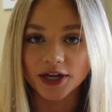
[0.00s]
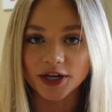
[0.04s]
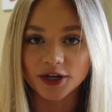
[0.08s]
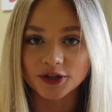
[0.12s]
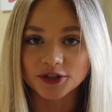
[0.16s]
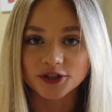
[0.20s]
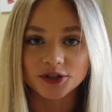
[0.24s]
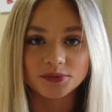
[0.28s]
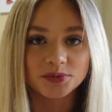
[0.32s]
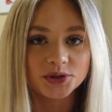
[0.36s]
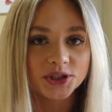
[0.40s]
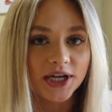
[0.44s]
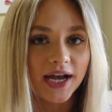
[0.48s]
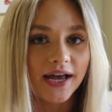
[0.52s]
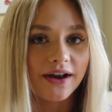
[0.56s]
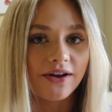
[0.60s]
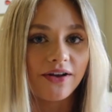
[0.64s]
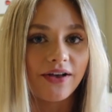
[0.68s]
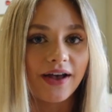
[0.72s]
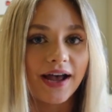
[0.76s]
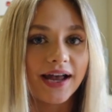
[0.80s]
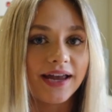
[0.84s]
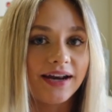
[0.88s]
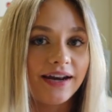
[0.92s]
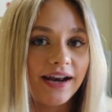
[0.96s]
YouTube channel.
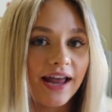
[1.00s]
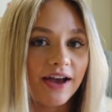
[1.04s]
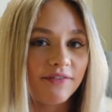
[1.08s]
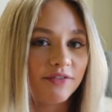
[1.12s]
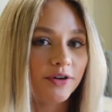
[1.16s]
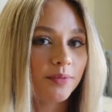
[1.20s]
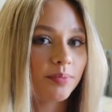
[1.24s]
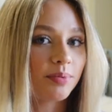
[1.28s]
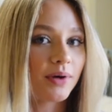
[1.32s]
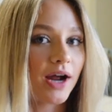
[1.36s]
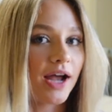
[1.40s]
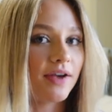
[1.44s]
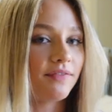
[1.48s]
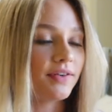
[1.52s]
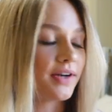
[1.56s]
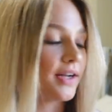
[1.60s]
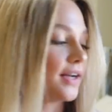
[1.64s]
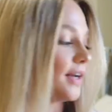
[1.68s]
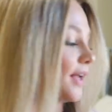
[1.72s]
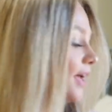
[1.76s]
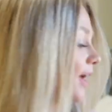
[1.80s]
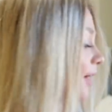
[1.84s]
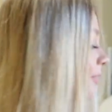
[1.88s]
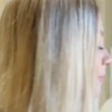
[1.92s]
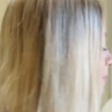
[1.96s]
I never privated
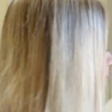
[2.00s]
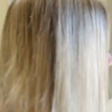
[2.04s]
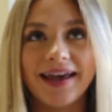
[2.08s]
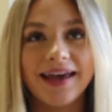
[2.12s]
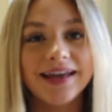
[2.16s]
it.